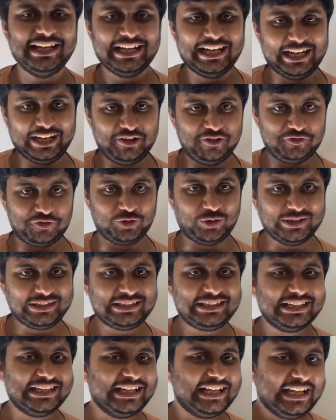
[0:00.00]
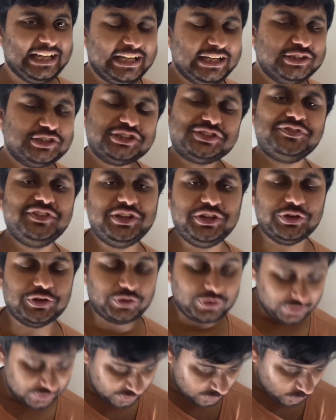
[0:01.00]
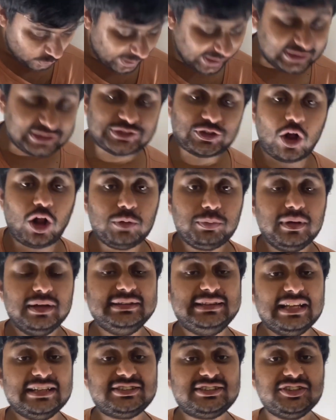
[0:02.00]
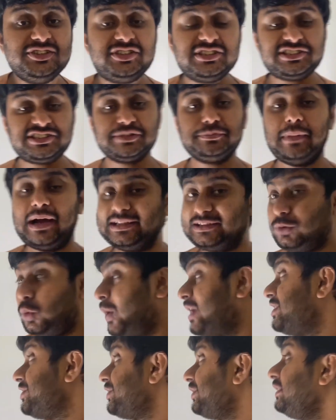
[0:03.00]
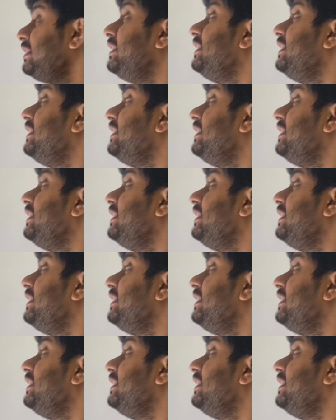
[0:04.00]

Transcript: Hello everyone, in this video we'll solve this interesting math question.